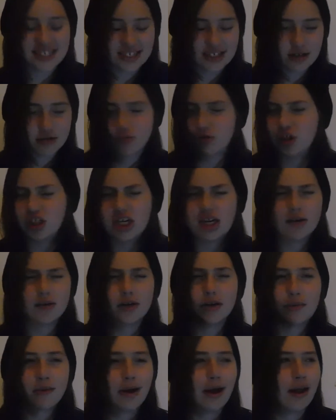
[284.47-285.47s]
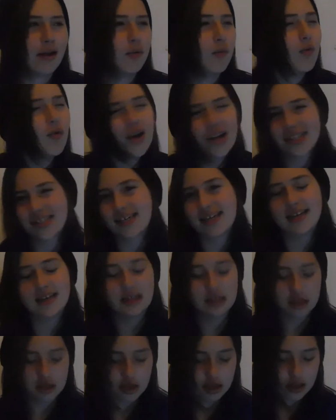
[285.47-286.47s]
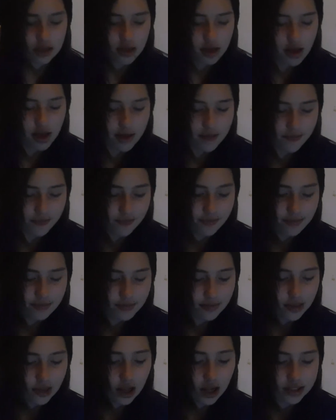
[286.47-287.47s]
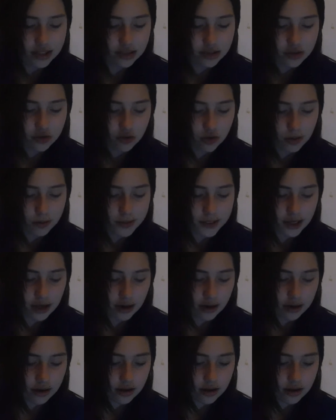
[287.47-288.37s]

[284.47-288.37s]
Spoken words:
Or cherry red. What? Lots of screw-ups here.